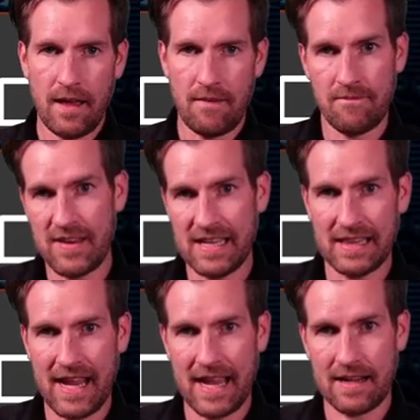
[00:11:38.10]

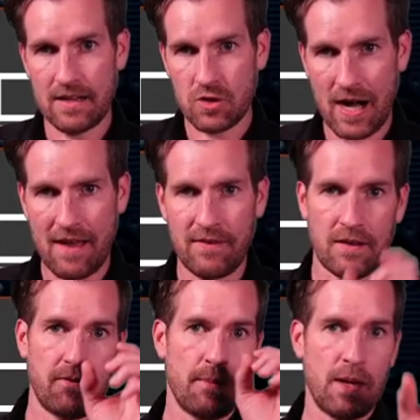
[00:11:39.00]
VLAN
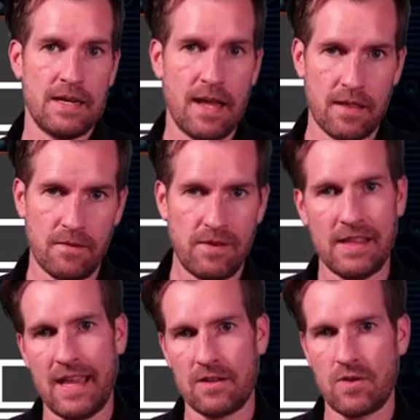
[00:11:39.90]
traffic from another
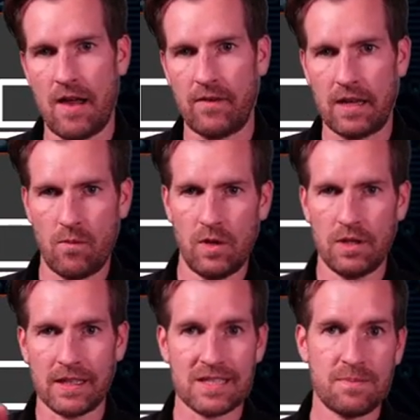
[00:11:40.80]
VLAN traffic. And
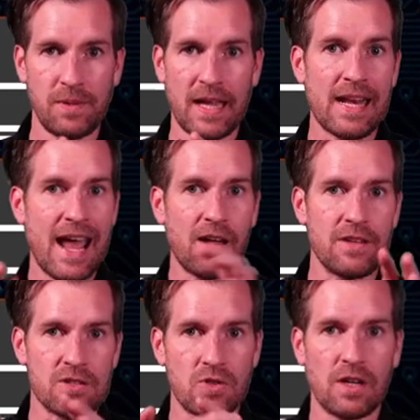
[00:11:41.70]
we'll explain how
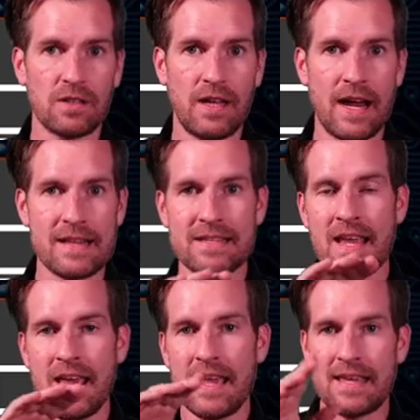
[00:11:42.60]
these trunk lines
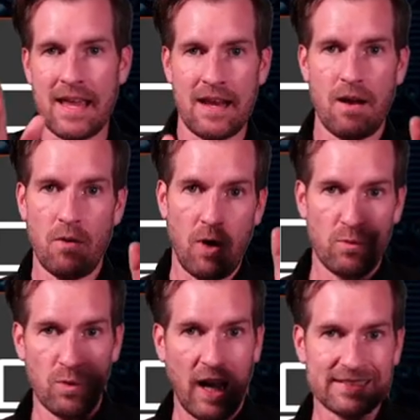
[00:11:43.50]
can
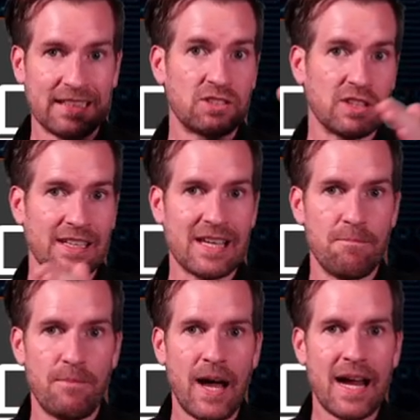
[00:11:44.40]
essentially
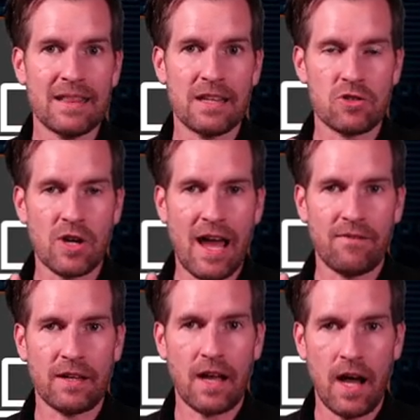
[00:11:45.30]
combine the
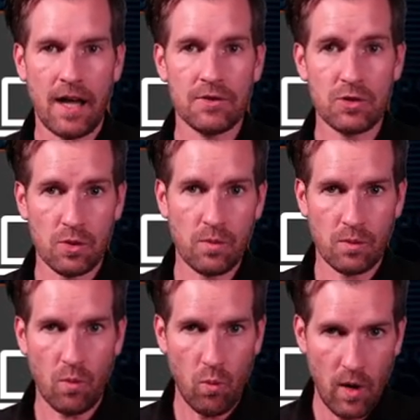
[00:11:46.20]
traffic onto
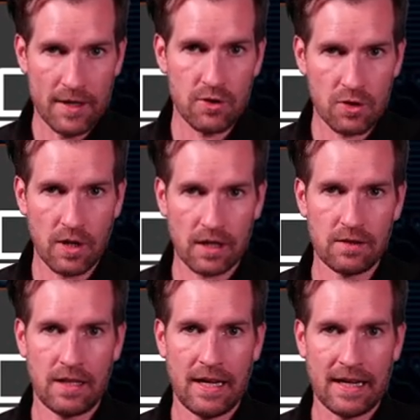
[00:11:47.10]
one trunk
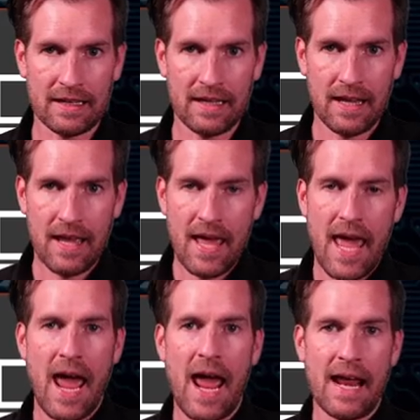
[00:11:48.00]
line
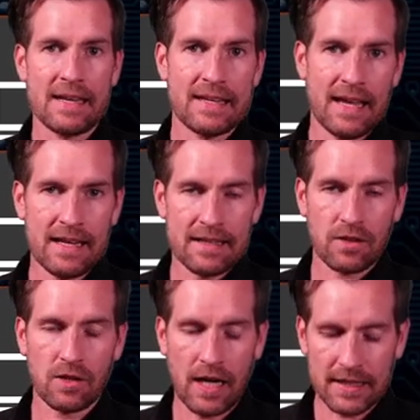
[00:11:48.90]
and get it
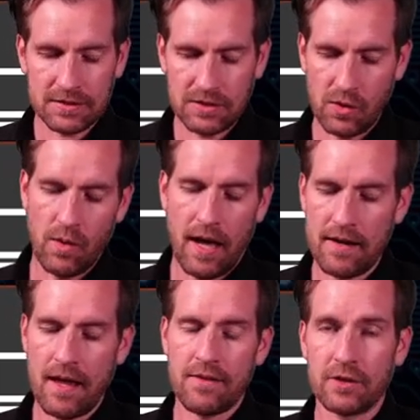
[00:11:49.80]
across to
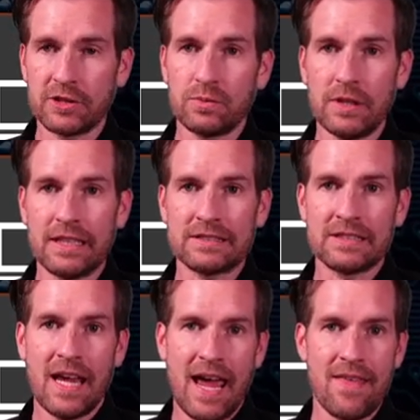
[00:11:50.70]
another
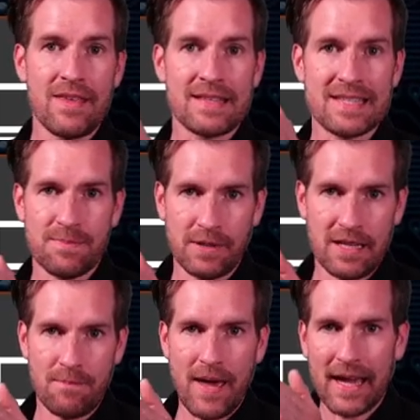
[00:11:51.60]
switch and then split
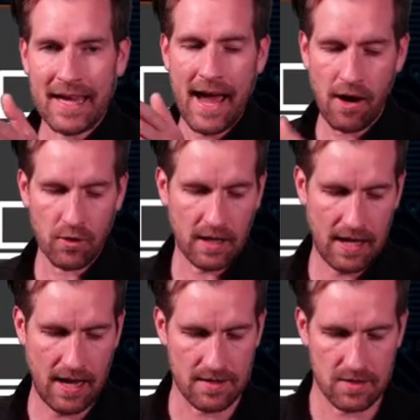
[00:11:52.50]
it back out
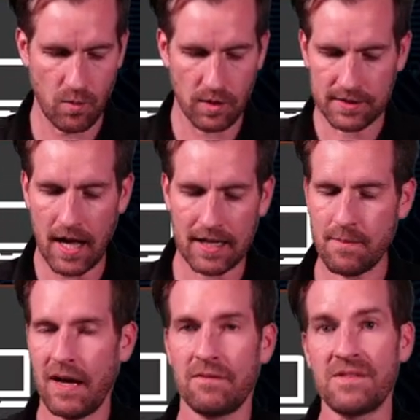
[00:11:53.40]
again. So we'll talk
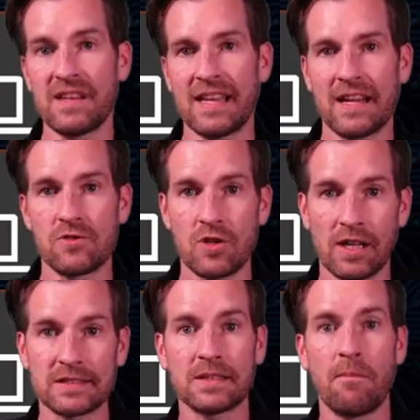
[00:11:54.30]
about VLAN
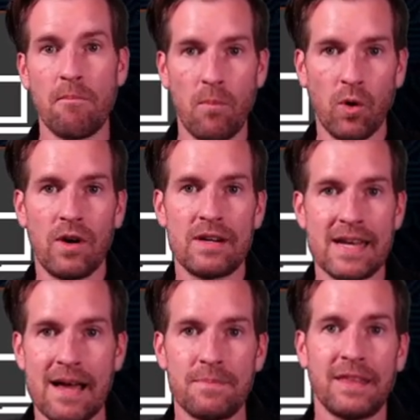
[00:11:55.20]
trunks more in
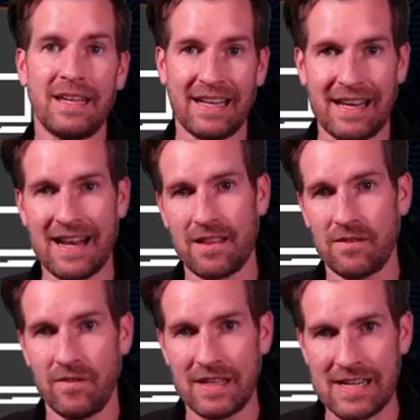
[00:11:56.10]
depth in another
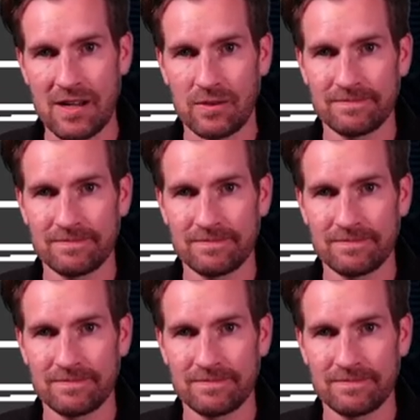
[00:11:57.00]
video.